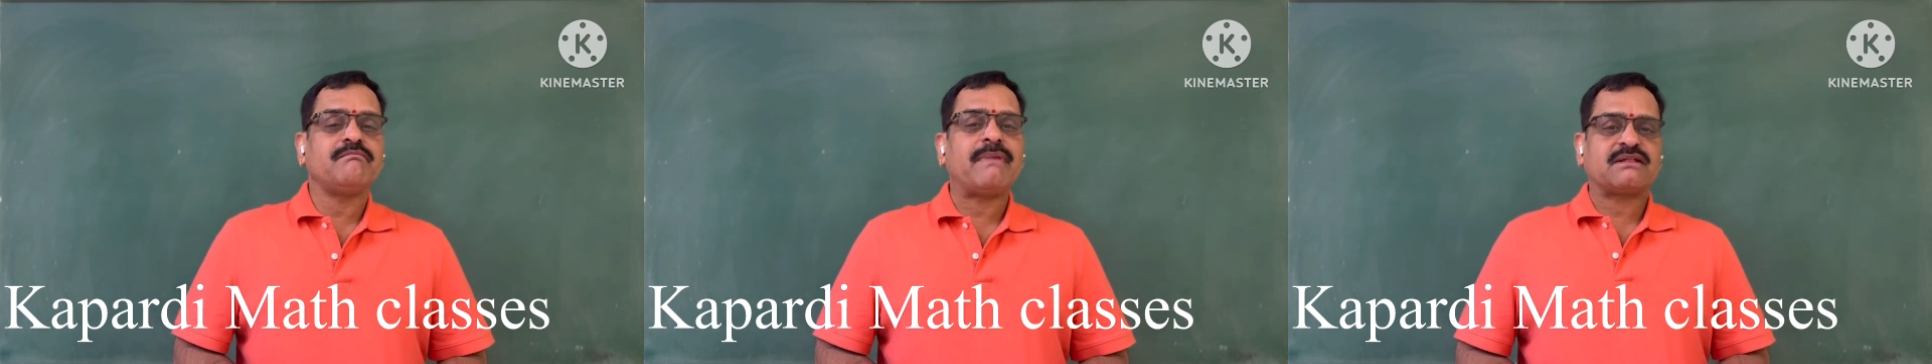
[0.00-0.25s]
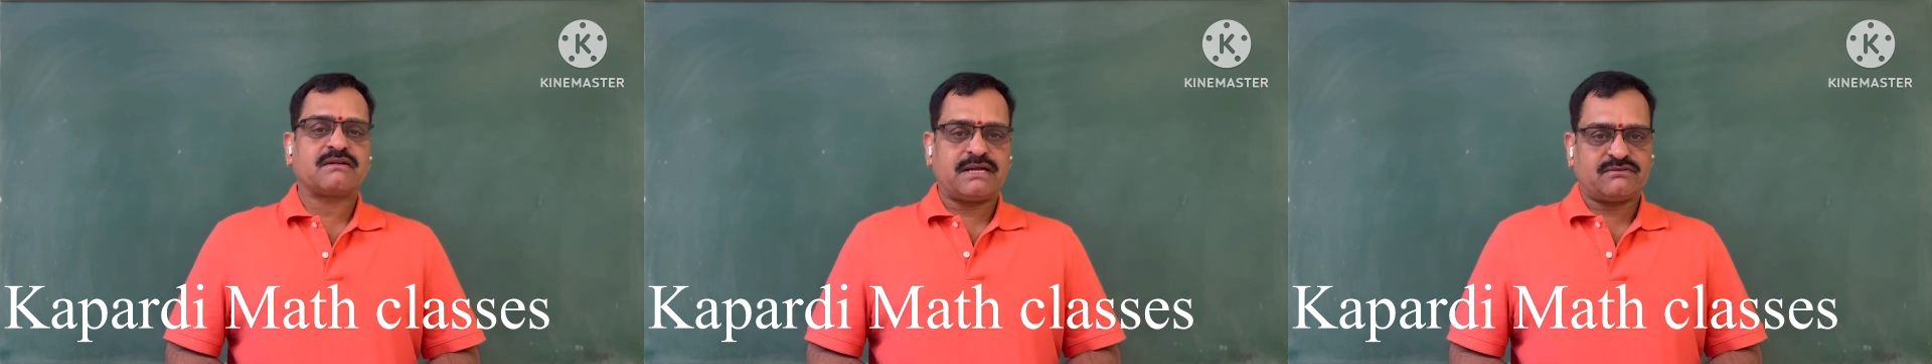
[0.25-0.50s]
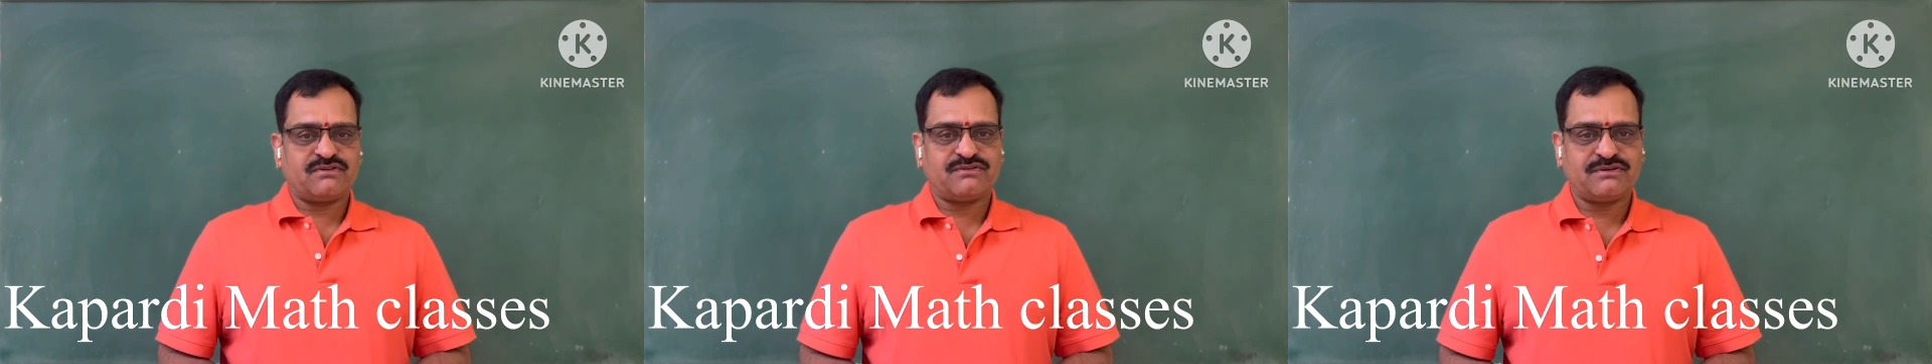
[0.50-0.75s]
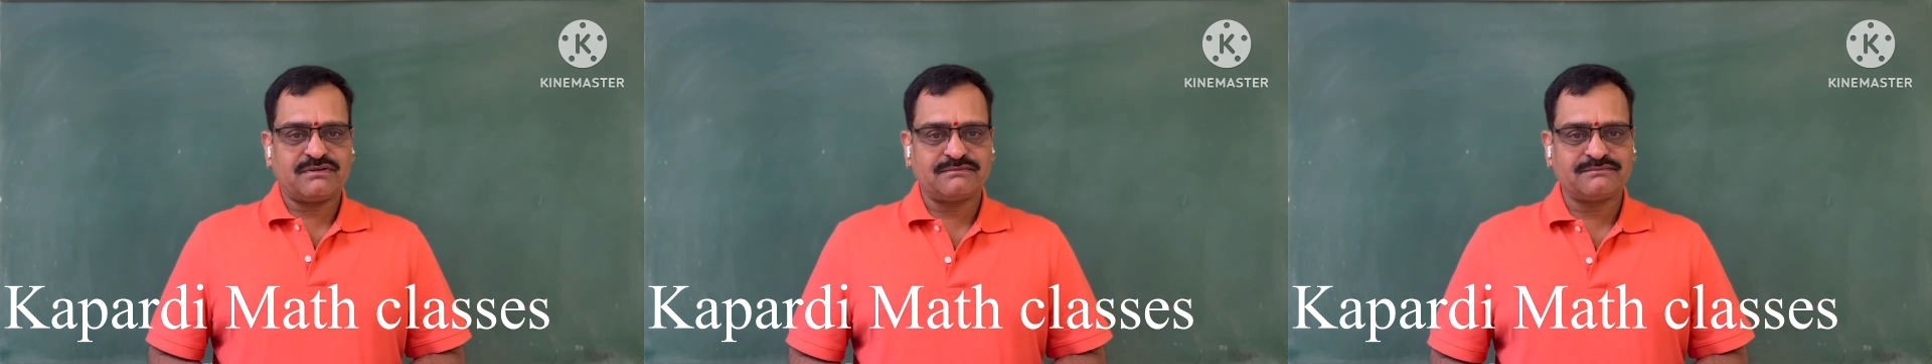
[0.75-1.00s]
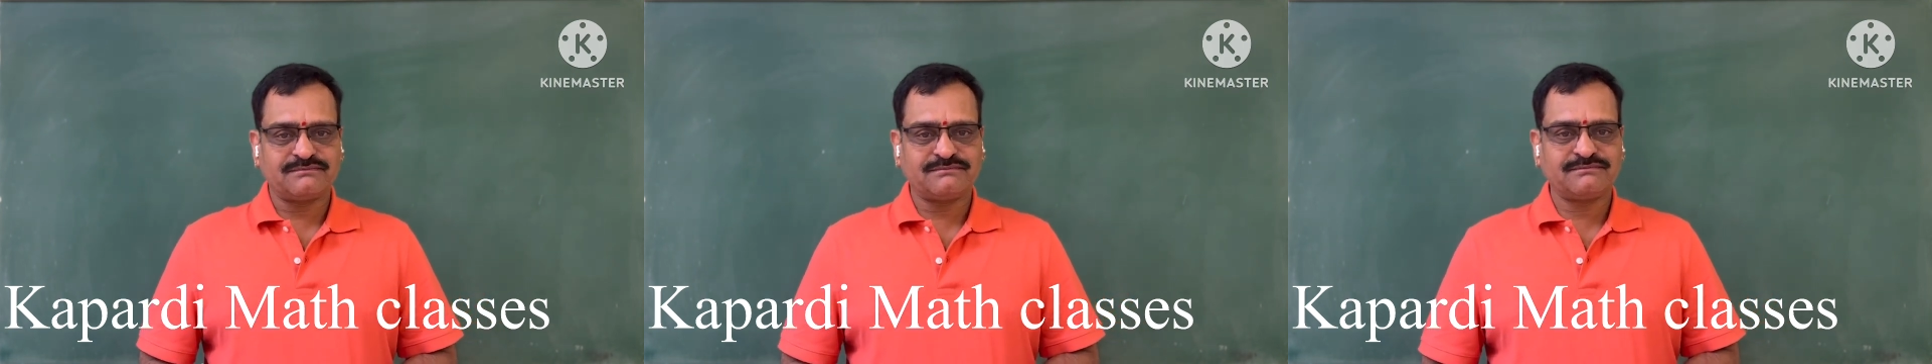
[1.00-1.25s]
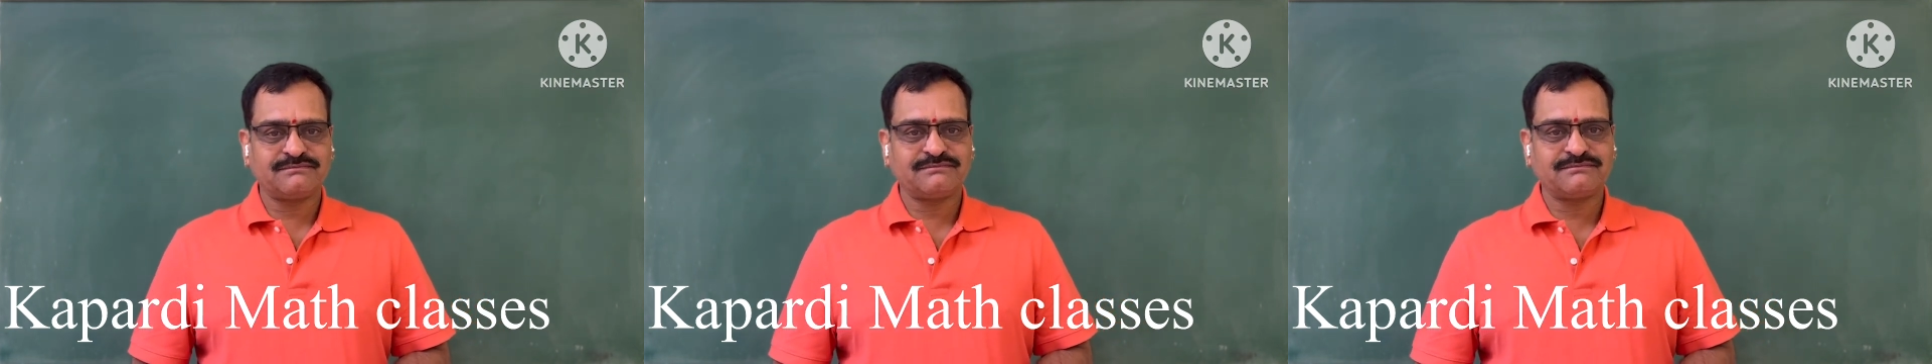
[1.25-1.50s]
Math Classes.
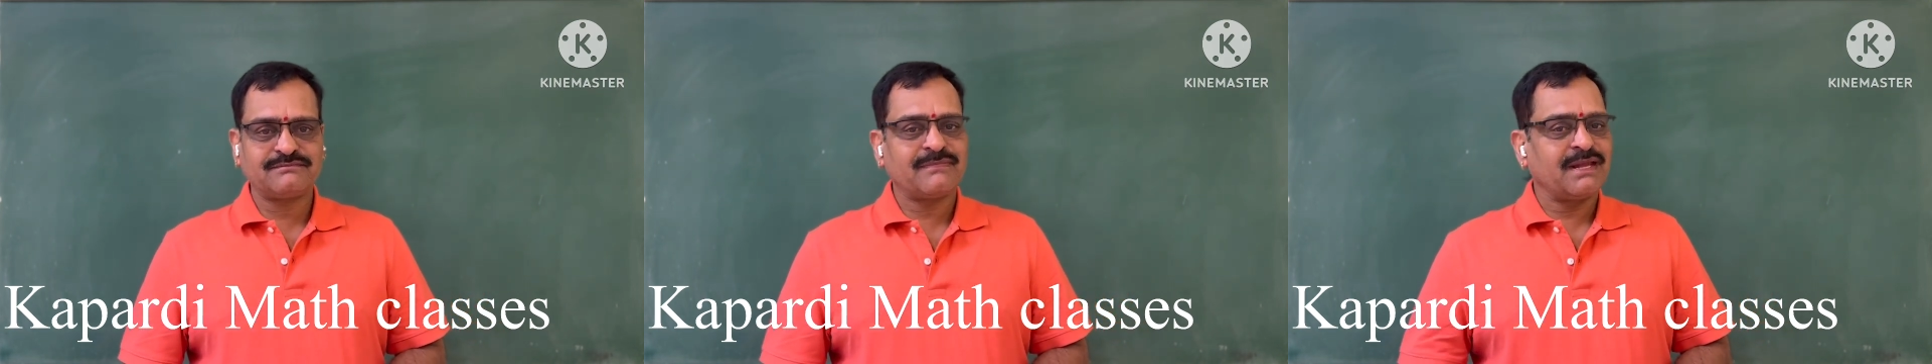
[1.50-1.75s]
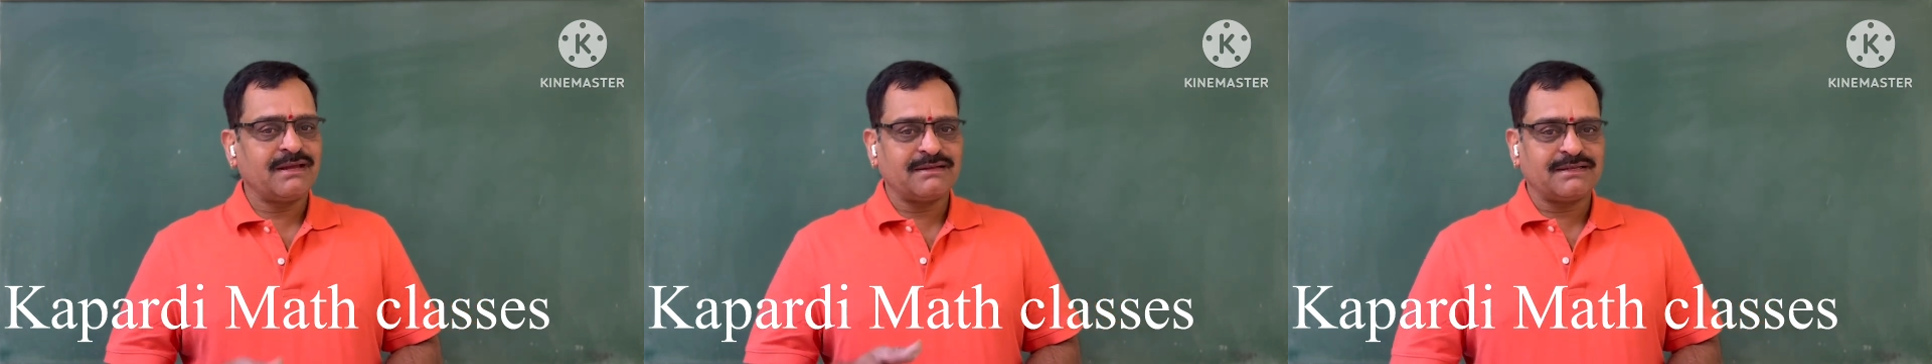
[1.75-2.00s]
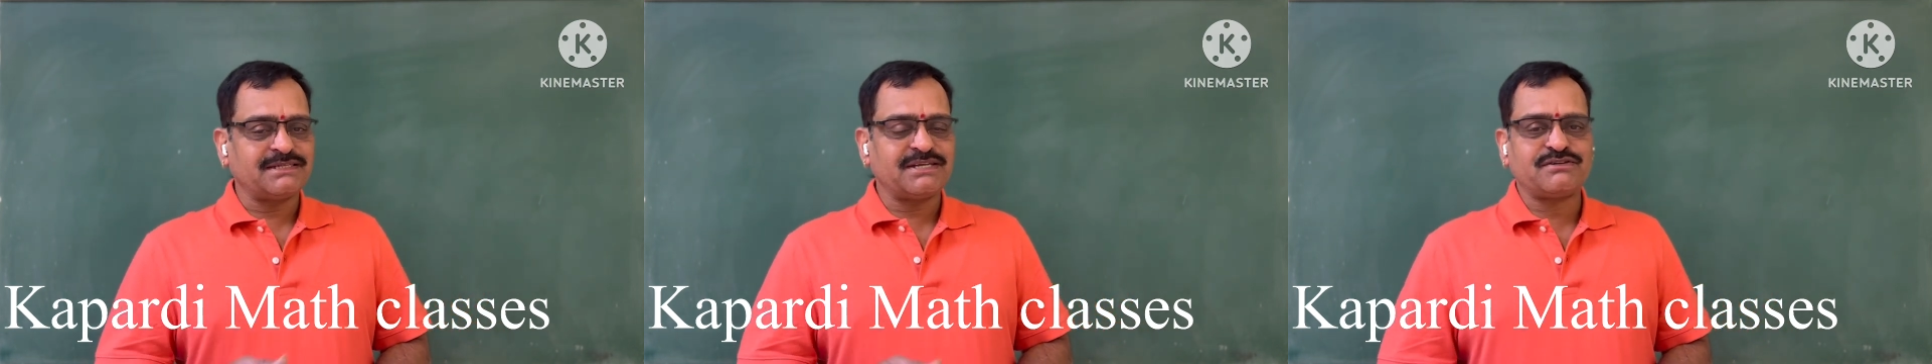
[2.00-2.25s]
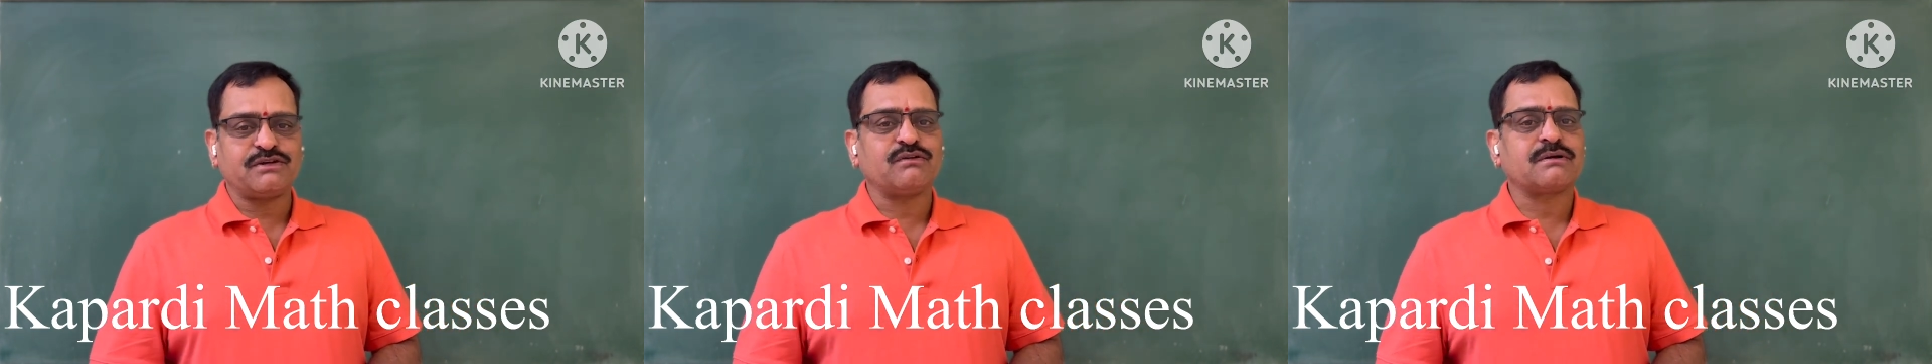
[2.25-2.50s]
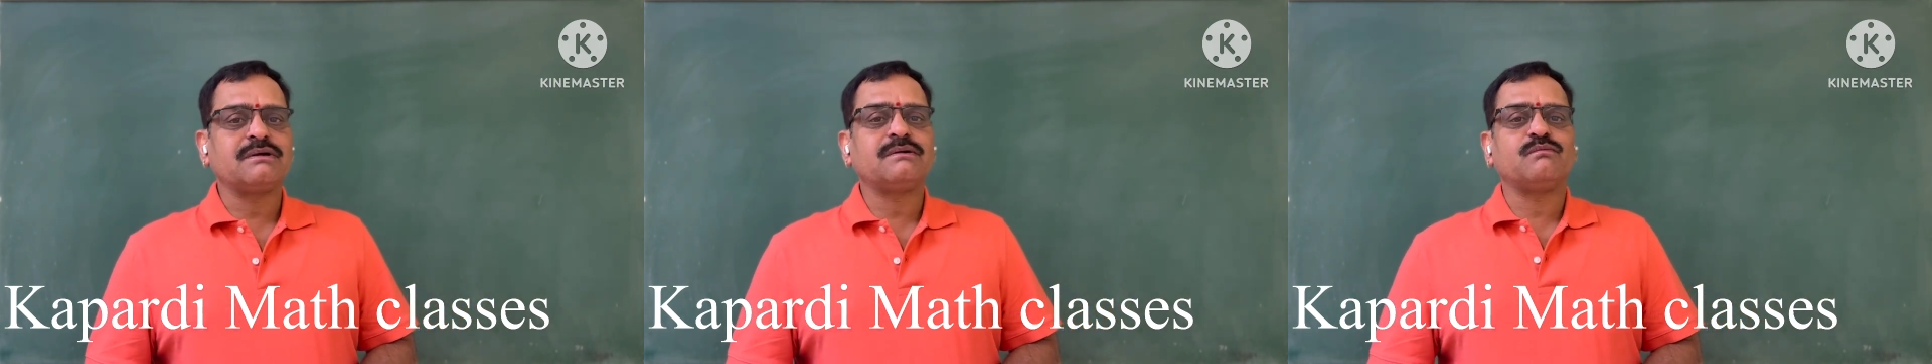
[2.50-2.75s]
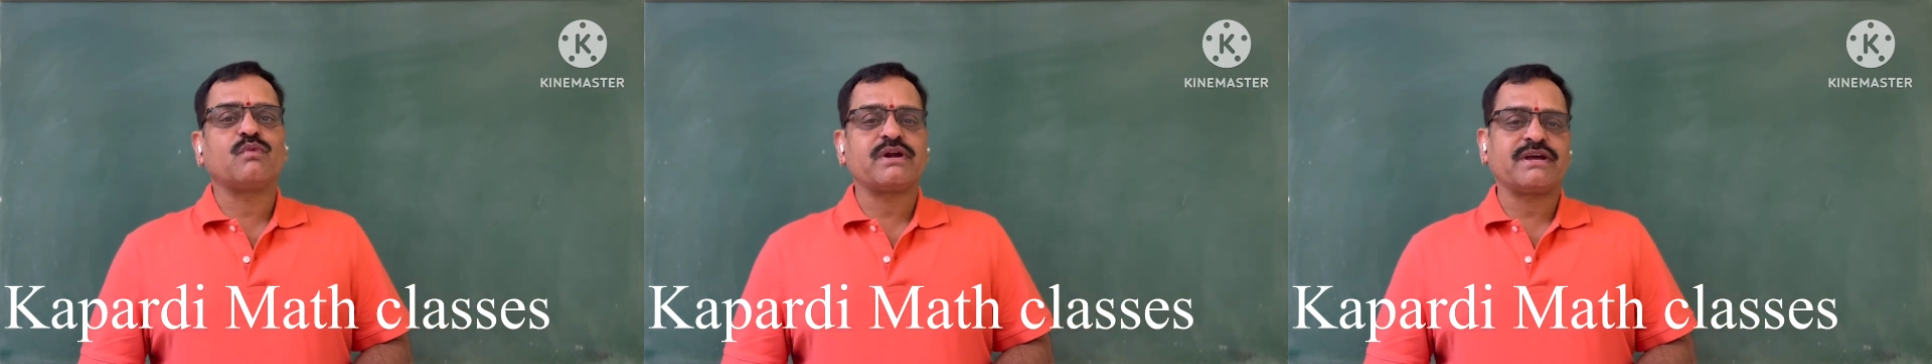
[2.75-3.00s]
This is your
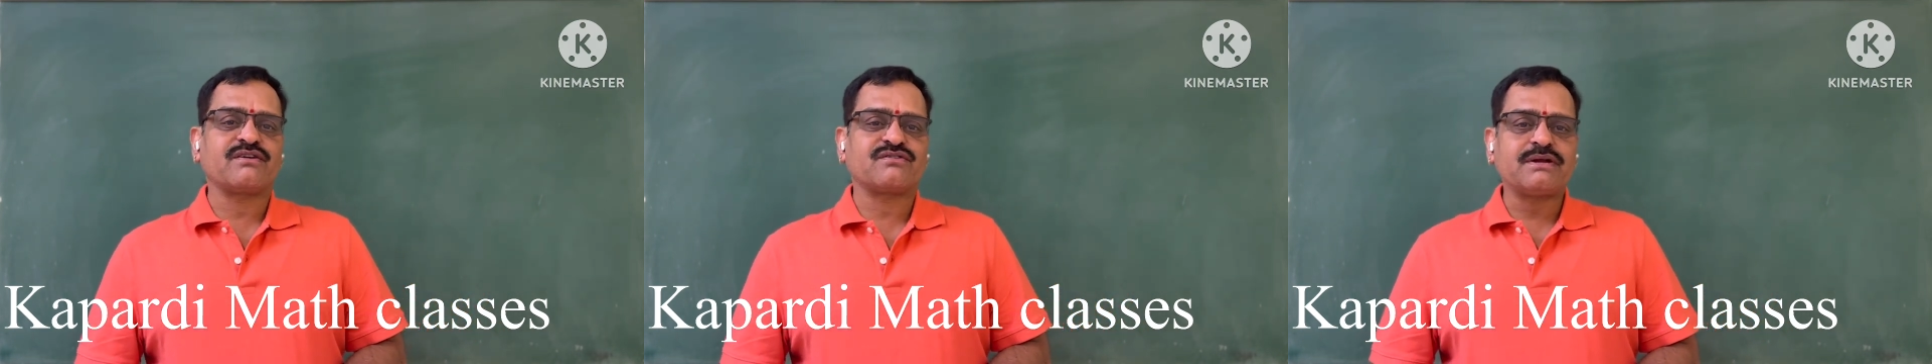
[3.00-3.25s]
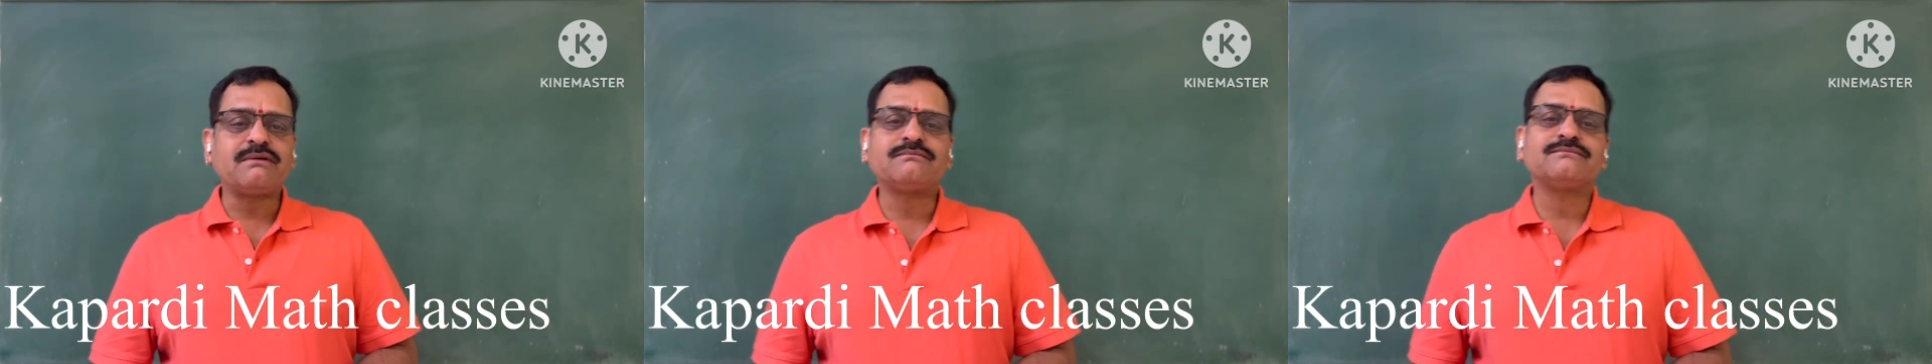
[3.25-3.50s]
Murali Krishna.